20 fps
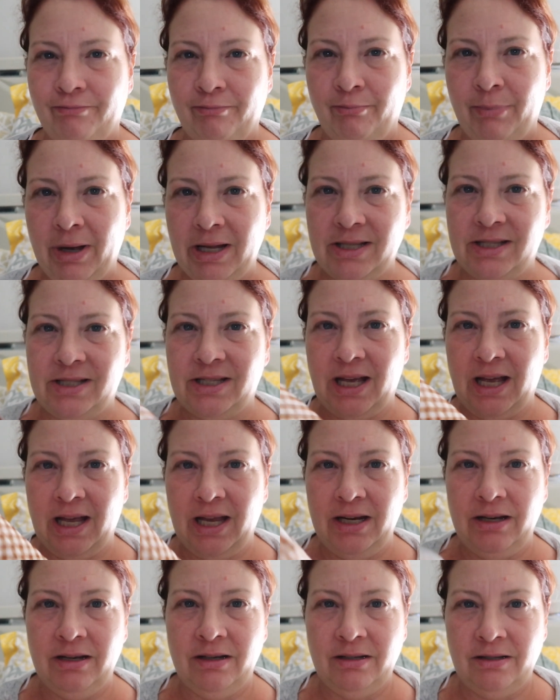
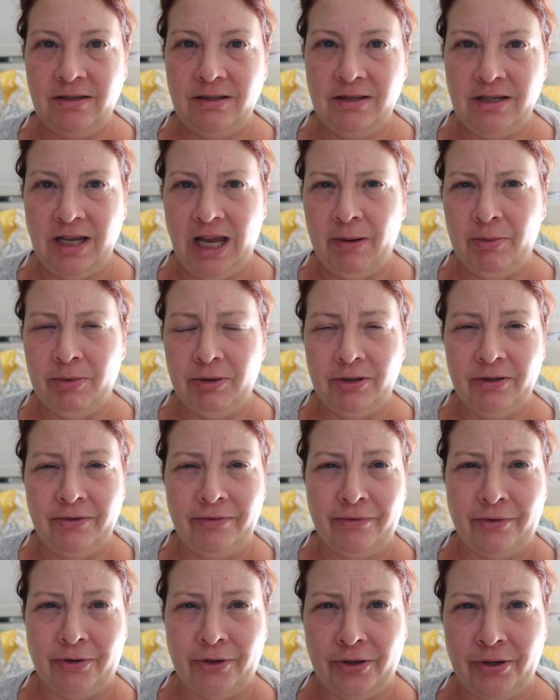bedside table
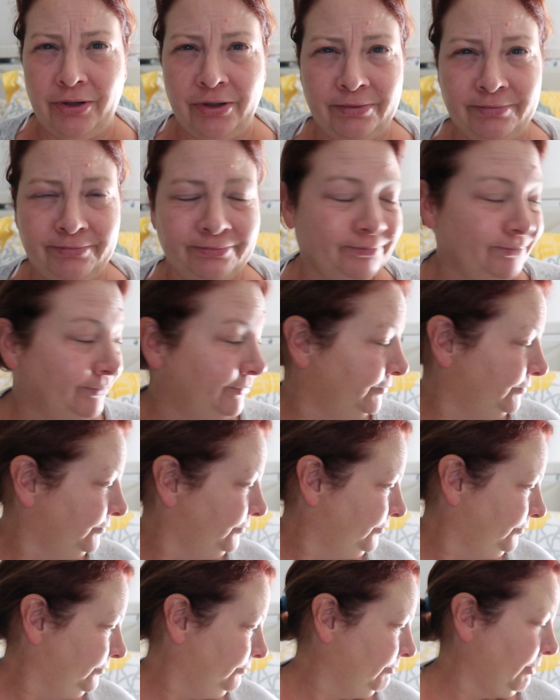for
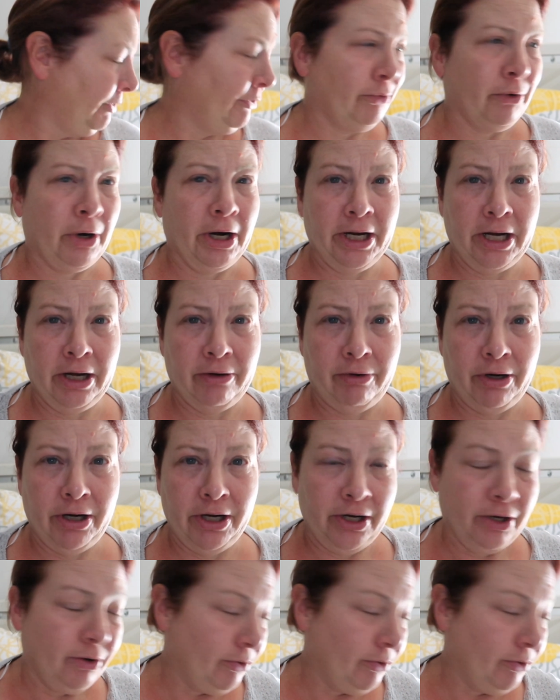before I get ready